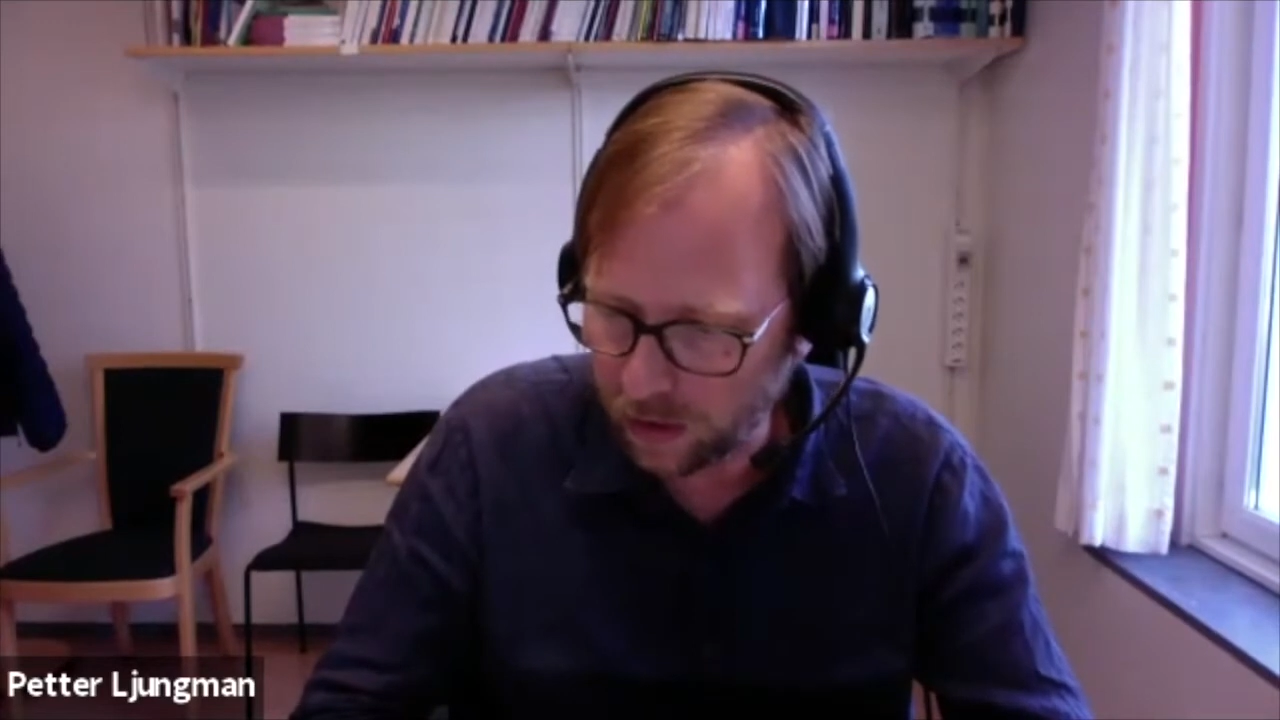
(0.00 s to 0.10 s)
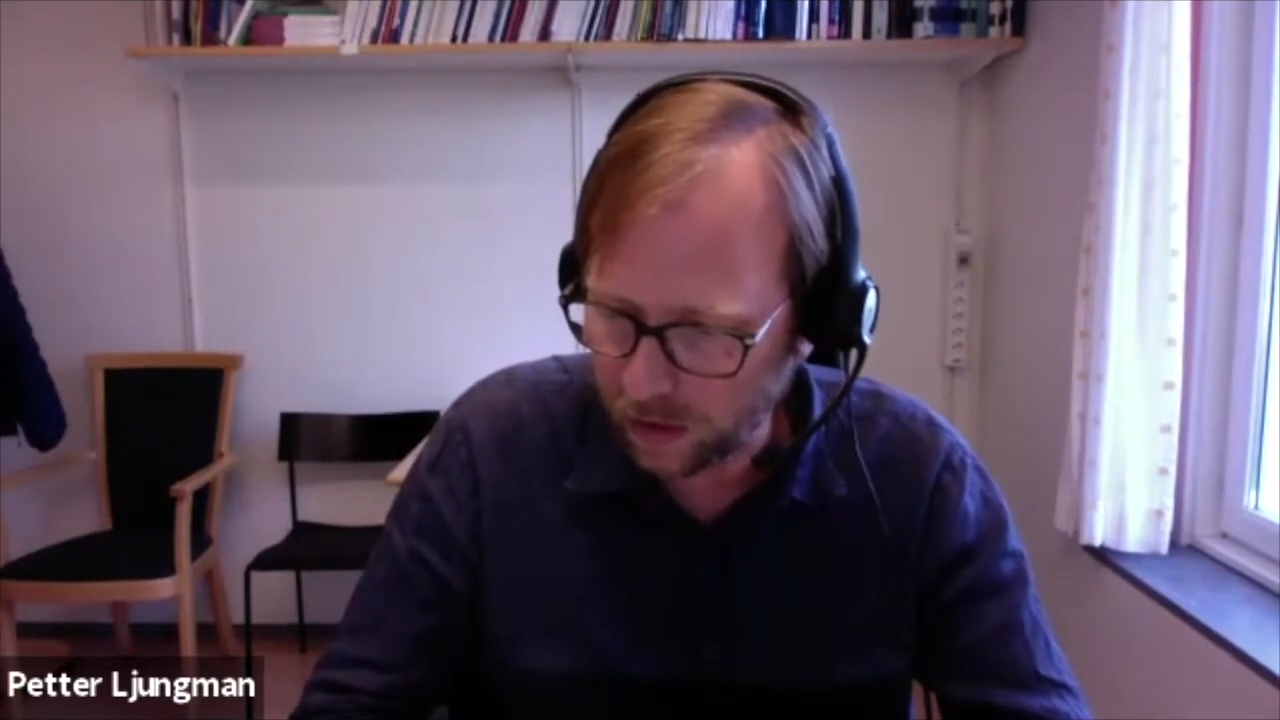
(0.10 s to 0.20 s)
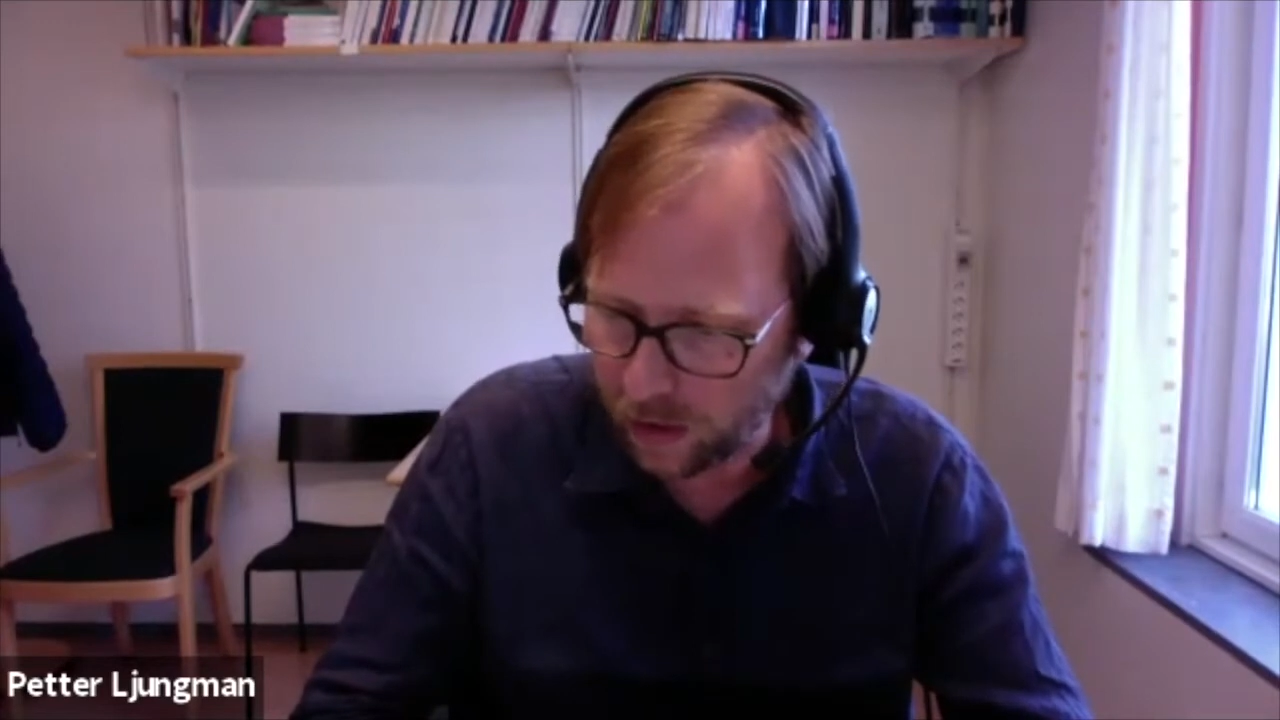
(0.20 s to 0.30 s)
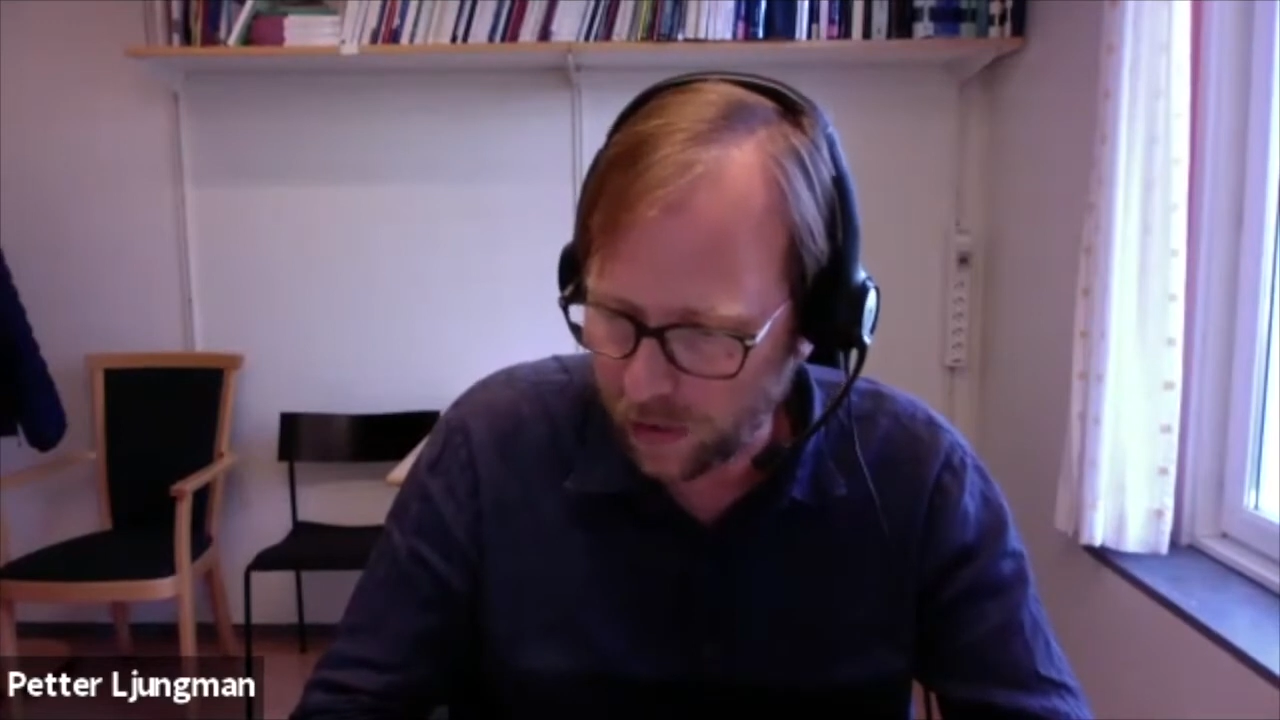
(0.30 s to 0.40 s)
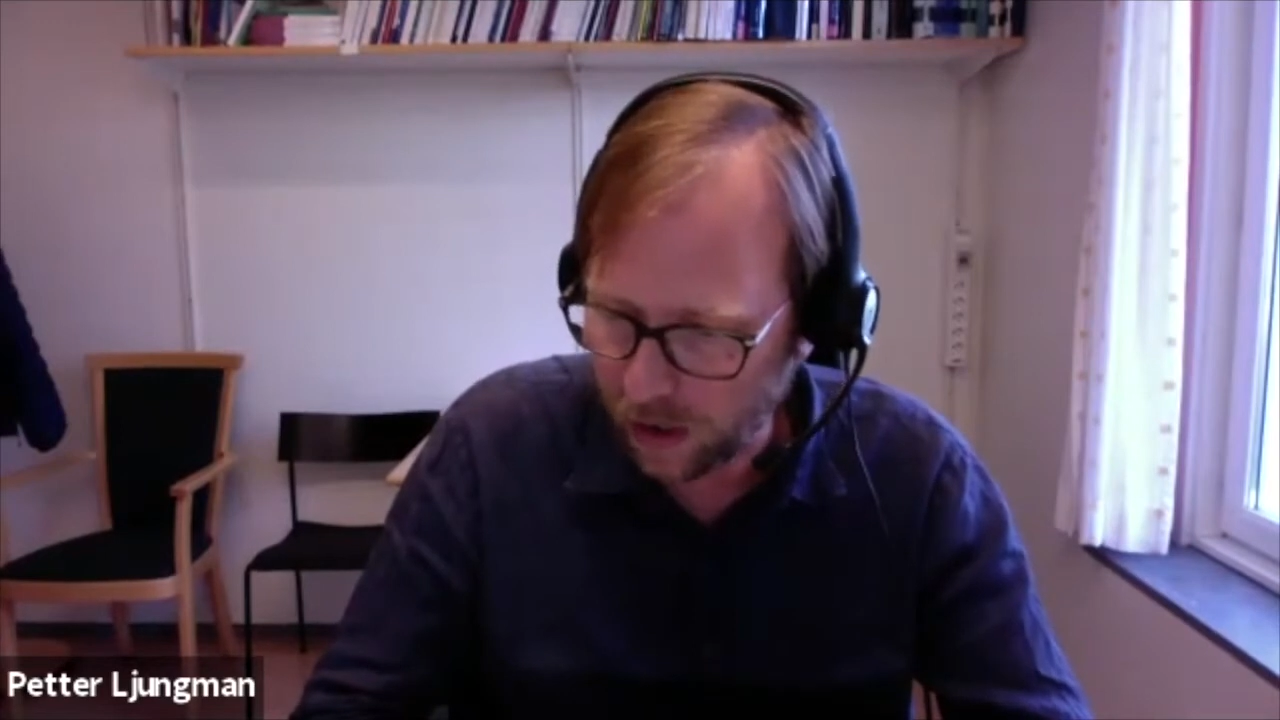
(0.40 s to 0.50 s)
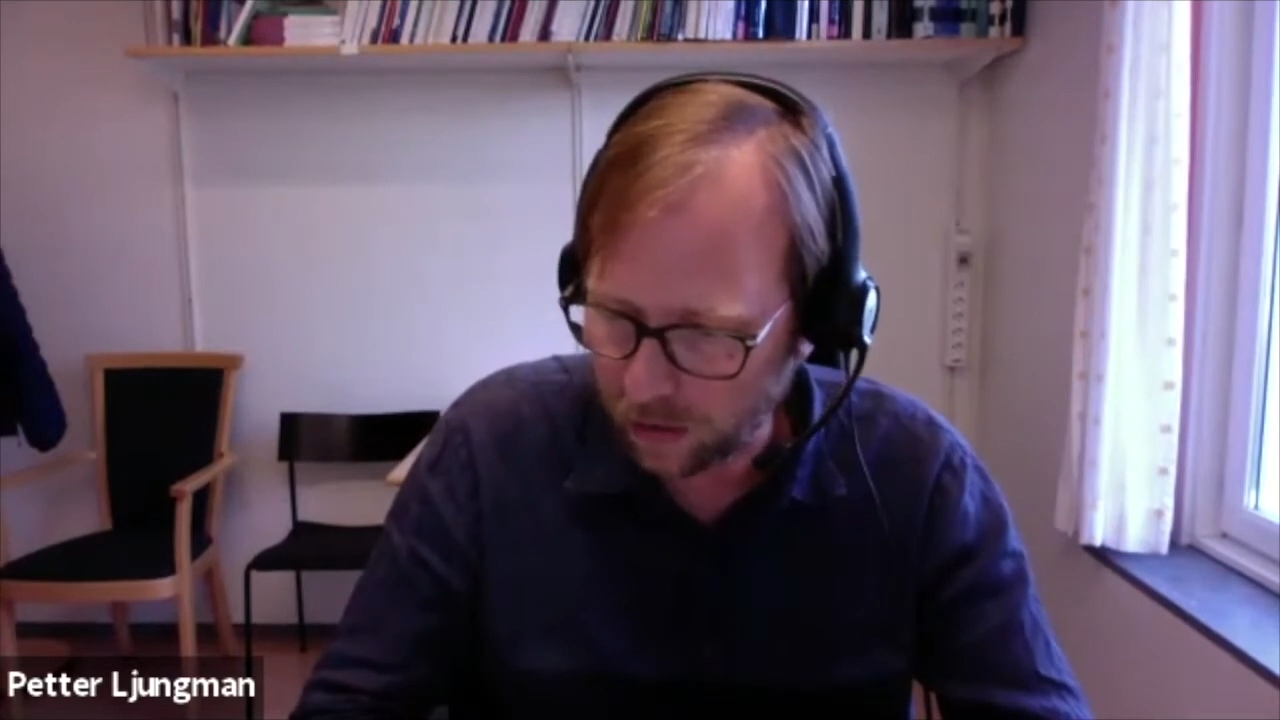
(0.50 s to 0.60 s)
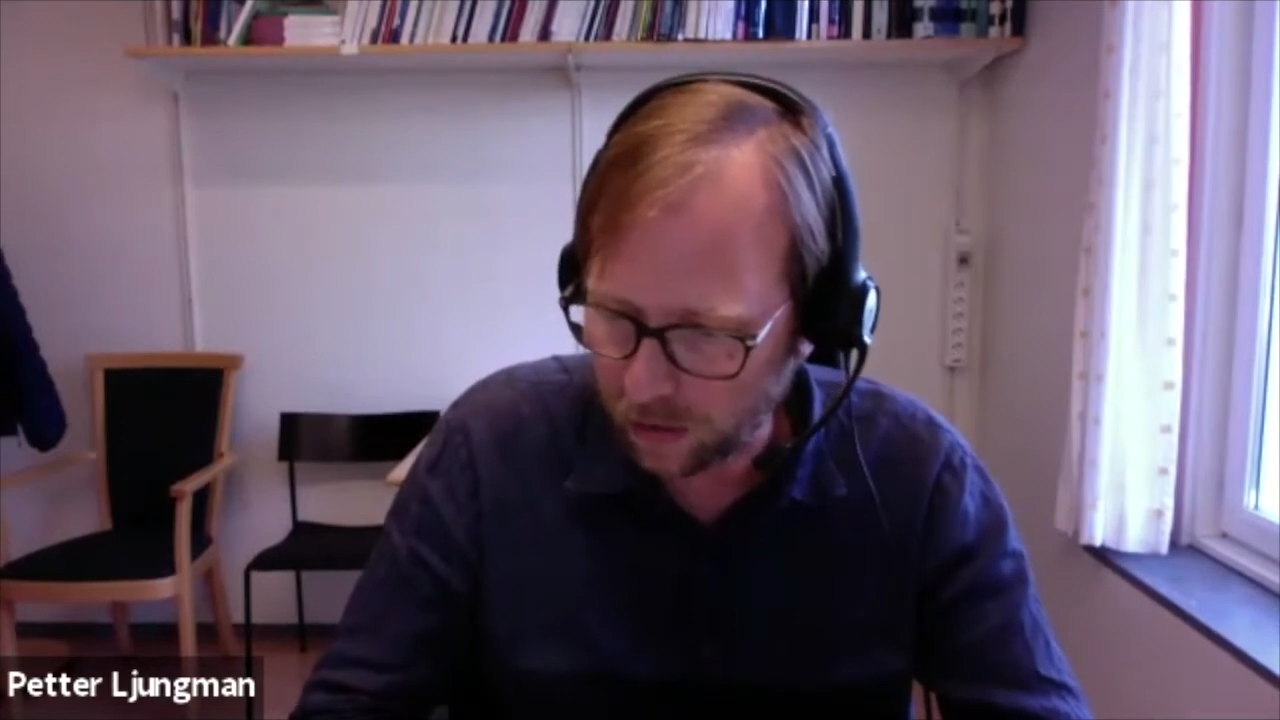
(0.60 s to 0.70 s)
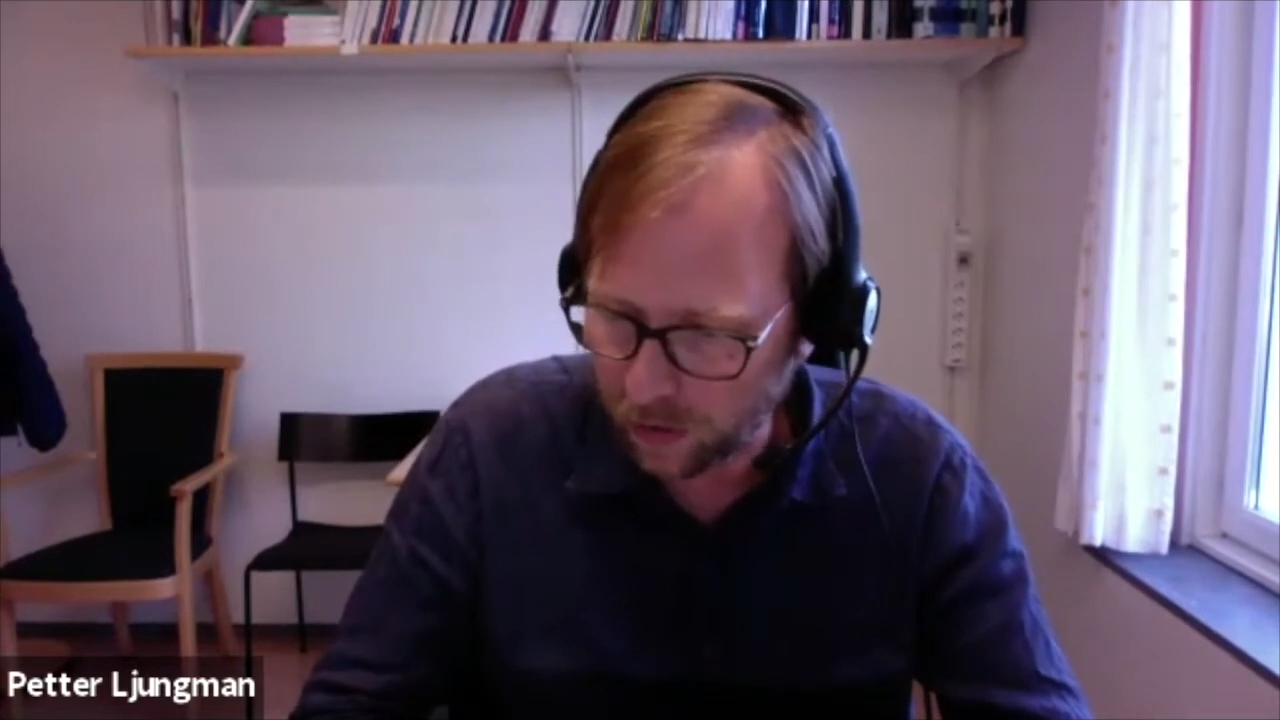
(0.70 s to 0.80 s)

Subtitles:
think about,